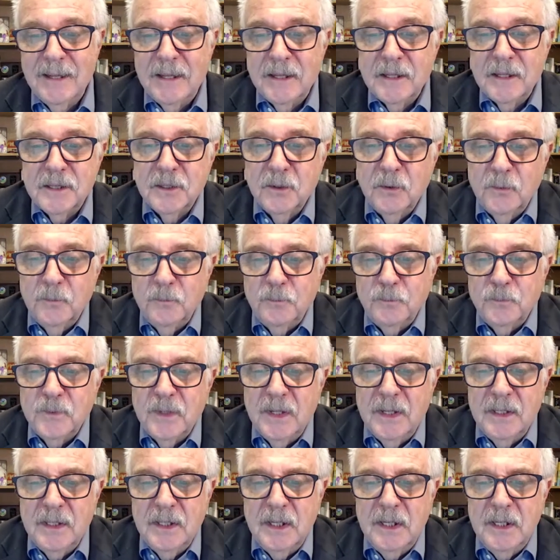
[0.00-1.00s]
So
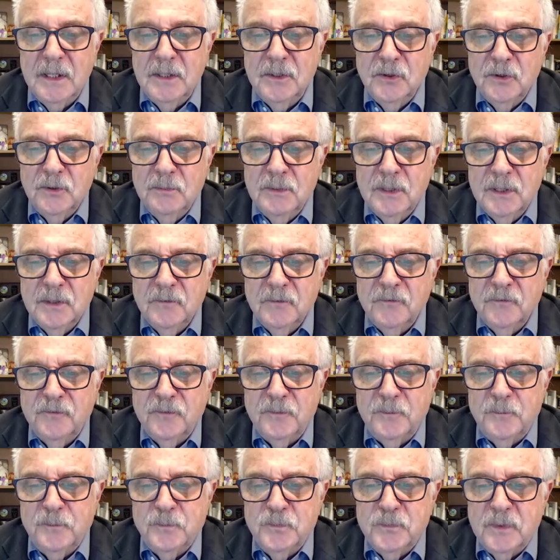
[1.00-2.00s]
in terms of
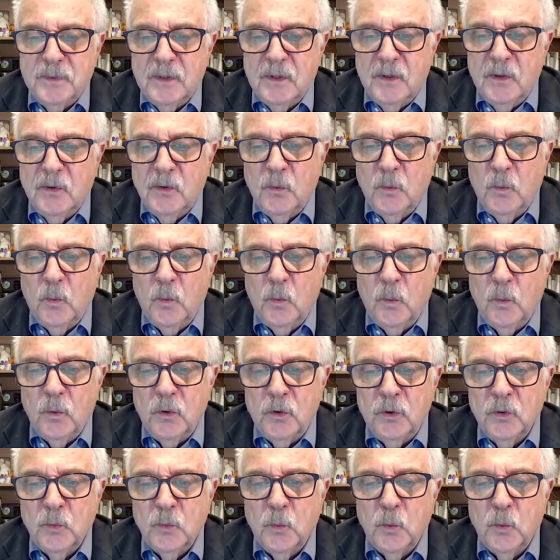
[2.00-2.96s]
the